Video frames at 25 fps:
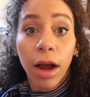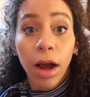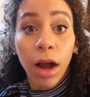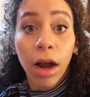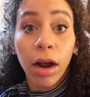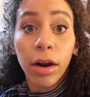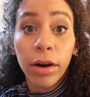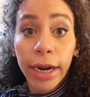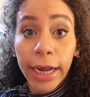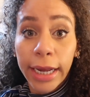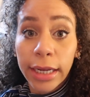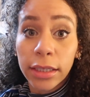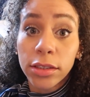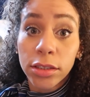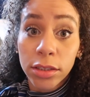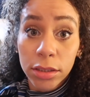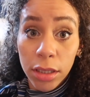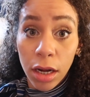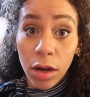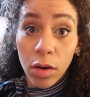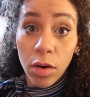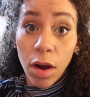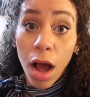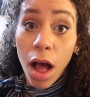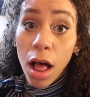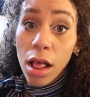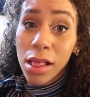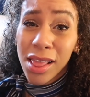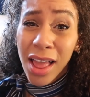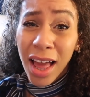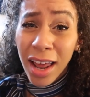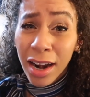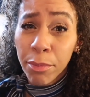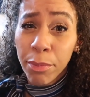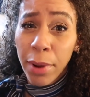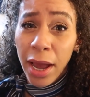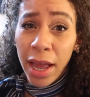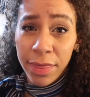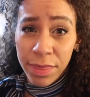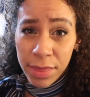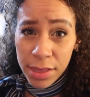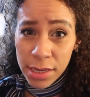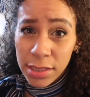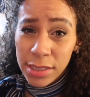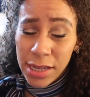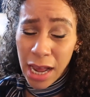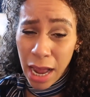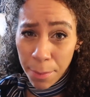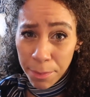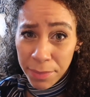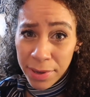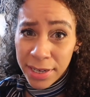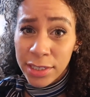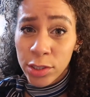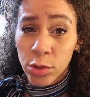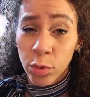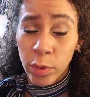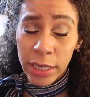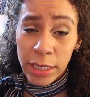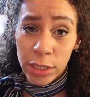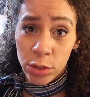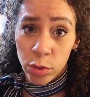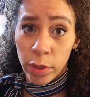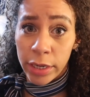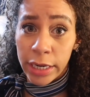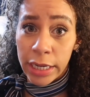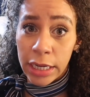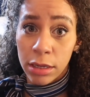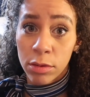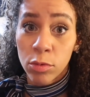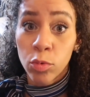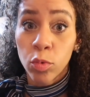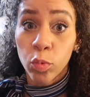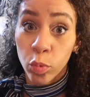Alright, so a lot of bad things happened in 2020.